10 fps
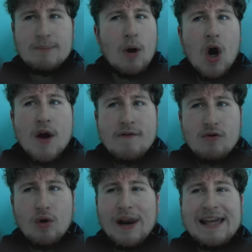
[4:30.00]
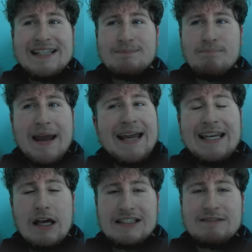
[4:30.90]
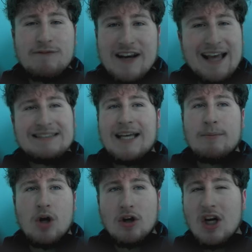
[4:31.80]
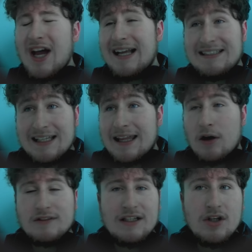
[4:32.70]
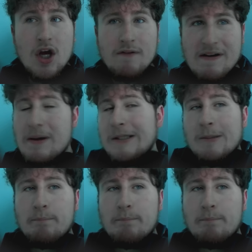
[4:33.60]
but overall, he's mainly a finesse type card until they obviously nerf it.